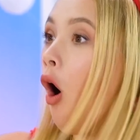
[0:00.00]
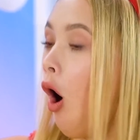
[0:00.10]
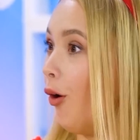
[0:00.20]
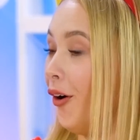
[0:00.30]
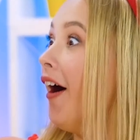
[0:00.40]

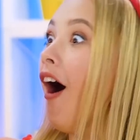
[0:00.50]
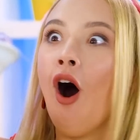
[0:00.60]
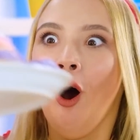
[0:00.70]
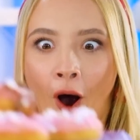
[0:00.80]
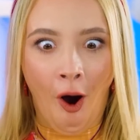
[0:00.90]
So,
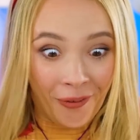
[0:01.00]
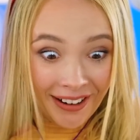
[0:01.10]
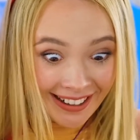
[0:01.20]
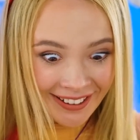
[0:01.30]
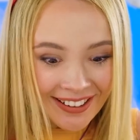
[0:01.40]
a gift
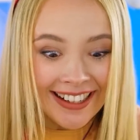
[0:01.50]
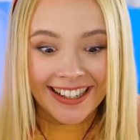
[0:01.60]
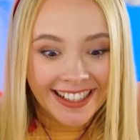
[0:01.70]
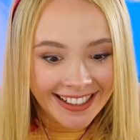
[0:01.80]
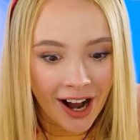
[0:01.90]
for you,
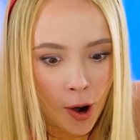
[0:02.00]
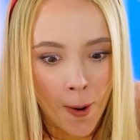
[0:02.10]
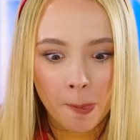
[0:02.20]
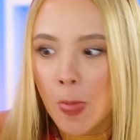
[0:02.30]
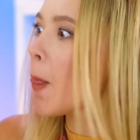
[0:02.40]
Jess.
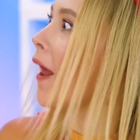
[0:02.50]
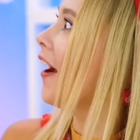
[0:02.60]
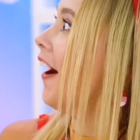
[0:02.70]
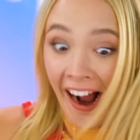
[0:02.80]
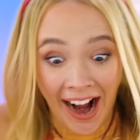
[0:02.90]
Thanks for
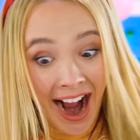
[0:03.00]
keeping